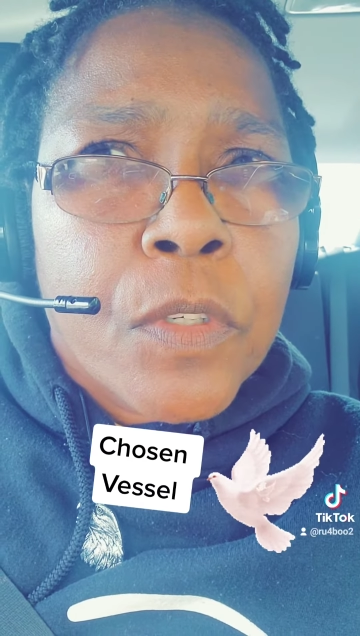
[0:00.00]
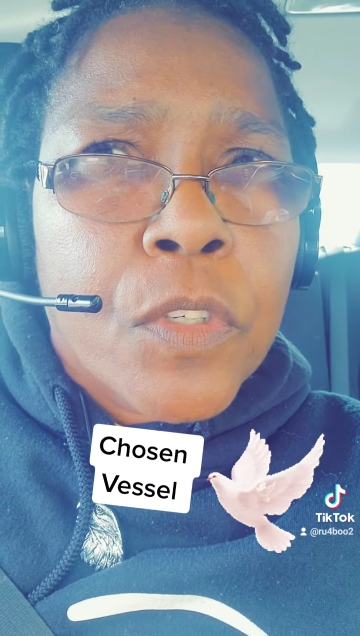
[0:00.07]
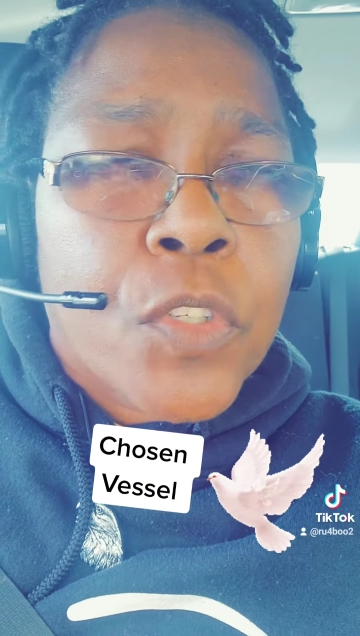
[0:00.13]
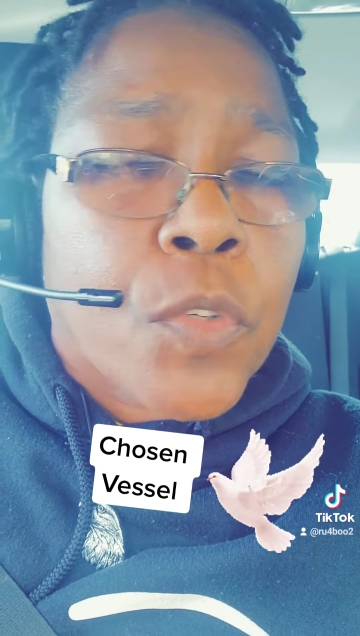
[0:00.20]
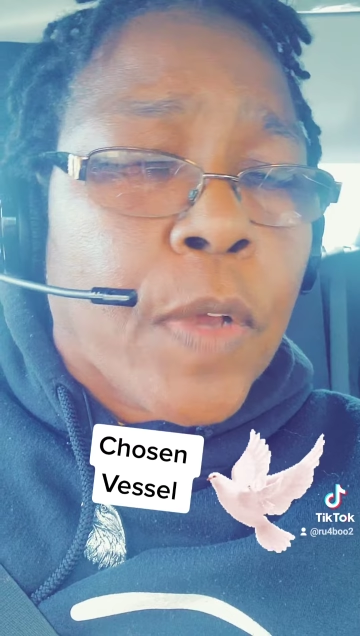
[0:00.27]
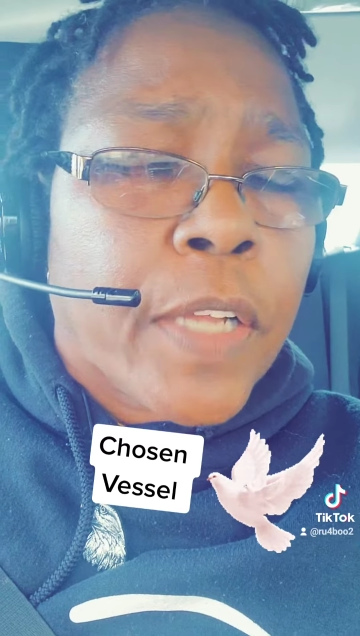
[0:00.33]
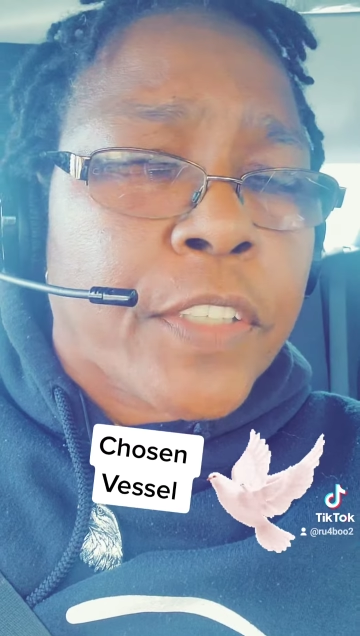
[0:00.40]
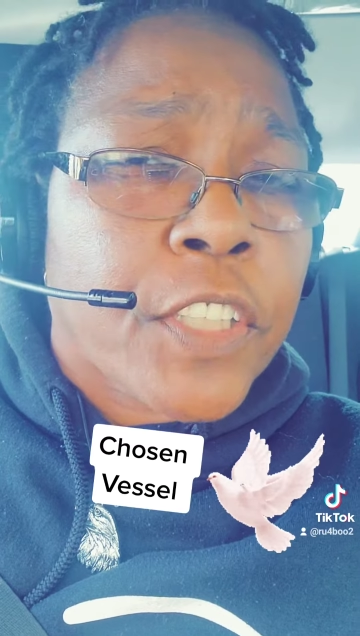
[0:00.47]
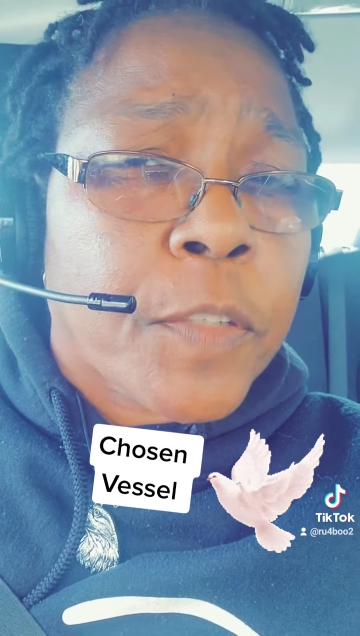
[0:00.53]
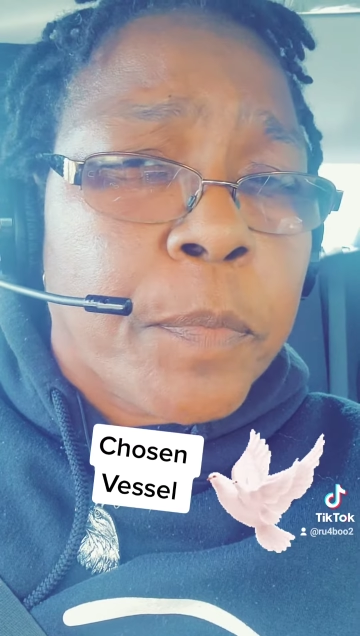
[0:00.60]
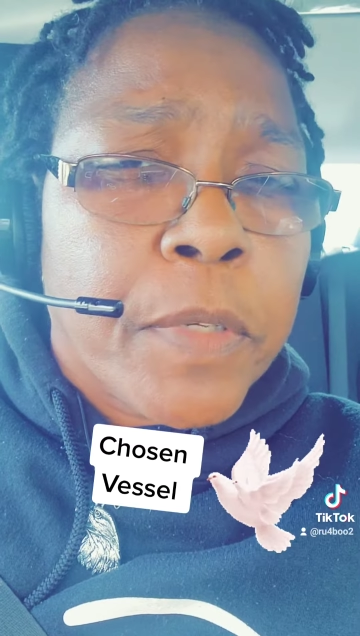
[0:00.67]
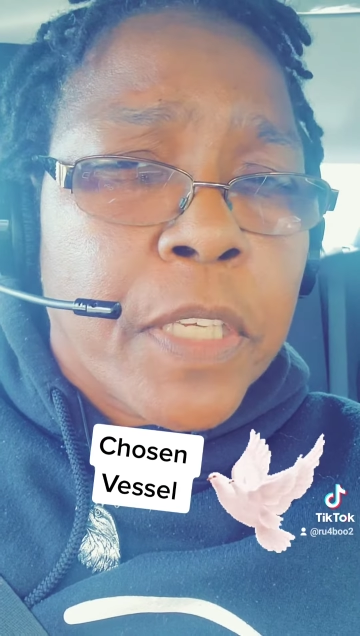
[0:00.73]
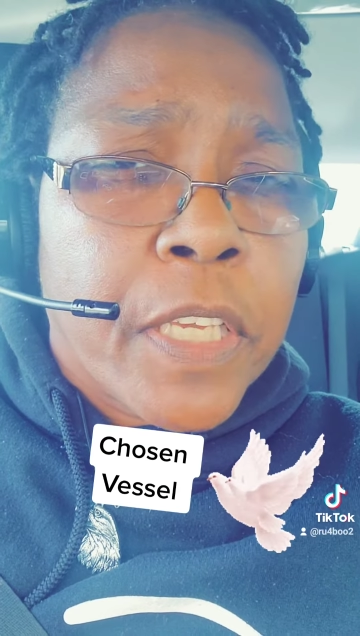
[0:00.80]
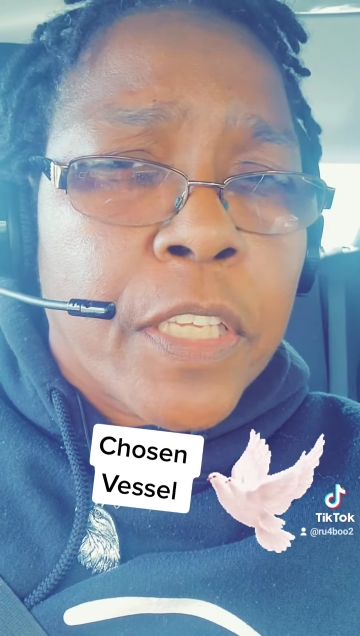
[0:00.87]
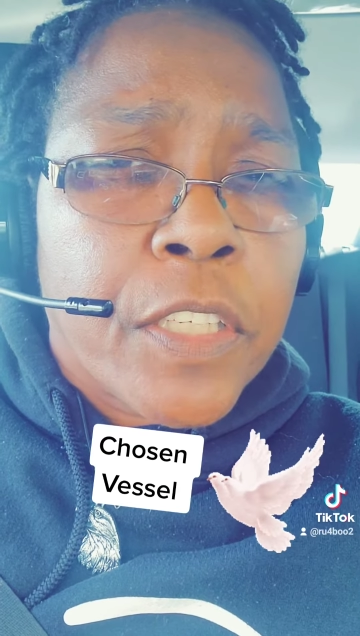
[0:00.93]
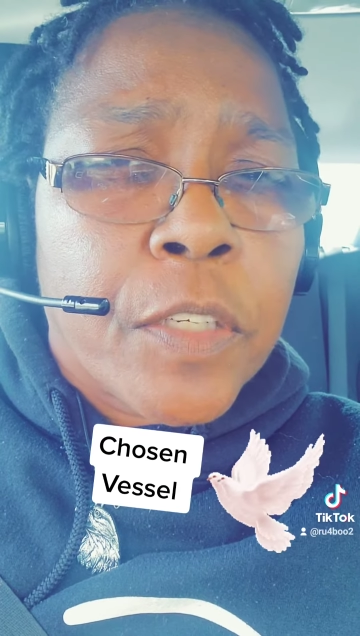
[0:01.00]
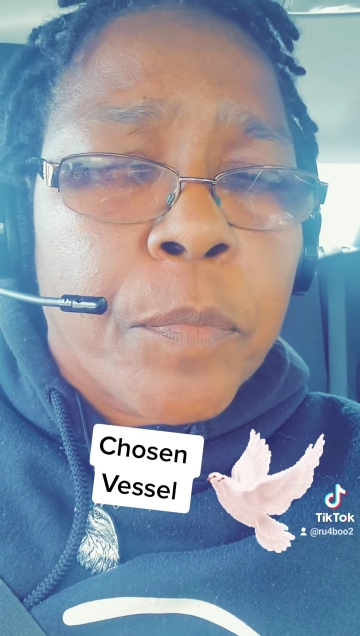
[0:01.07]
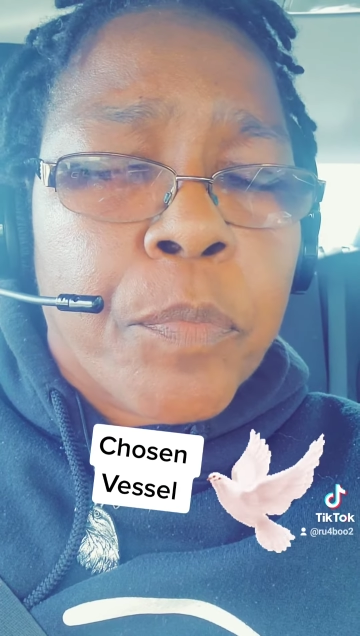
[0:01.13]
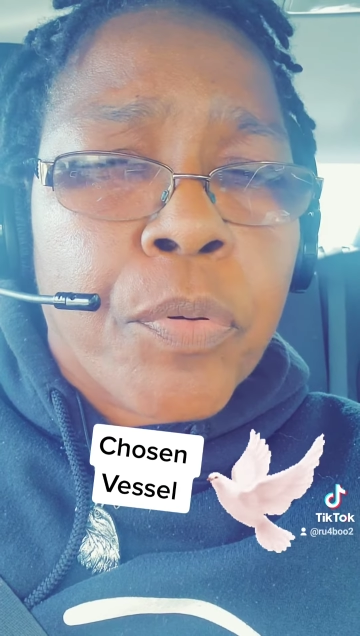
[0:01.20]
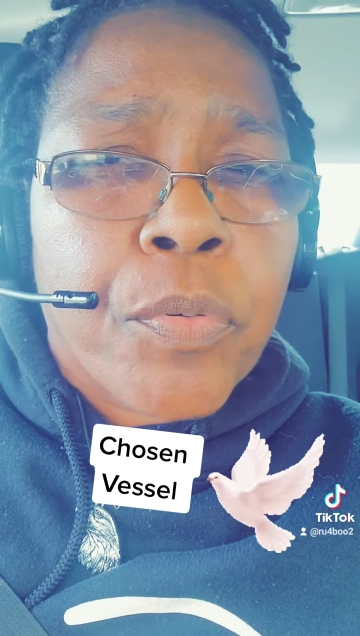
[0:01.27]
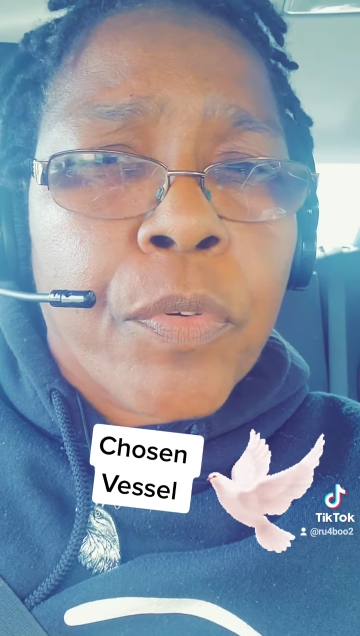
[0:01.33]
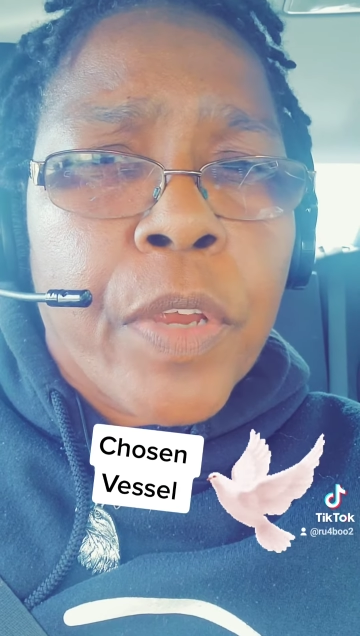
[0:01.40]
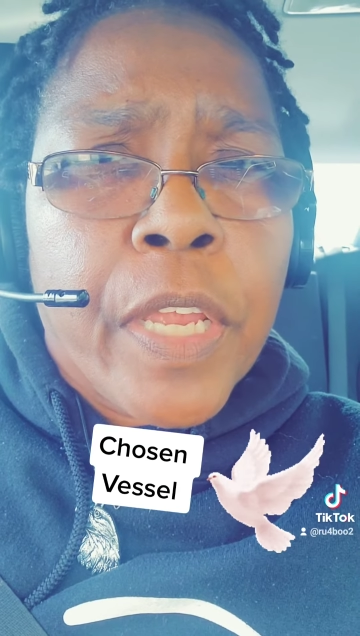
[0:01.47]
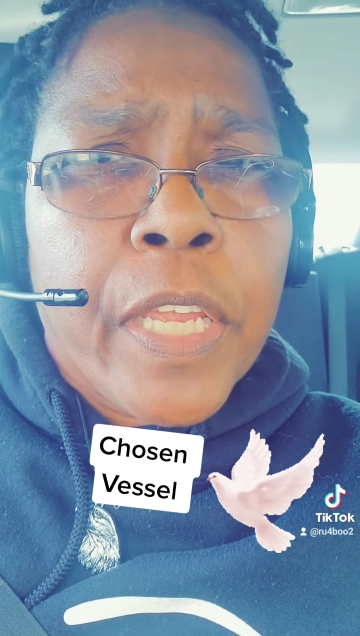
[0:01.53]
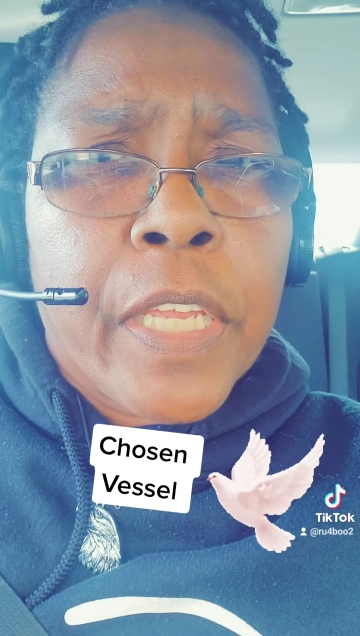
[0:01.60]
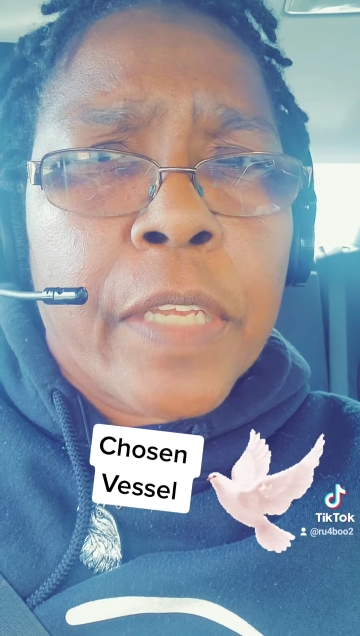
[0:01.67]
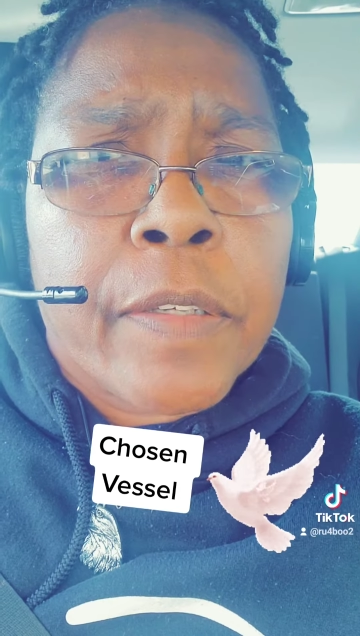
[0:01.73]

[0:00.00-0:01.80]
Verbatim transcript: So I just began to pray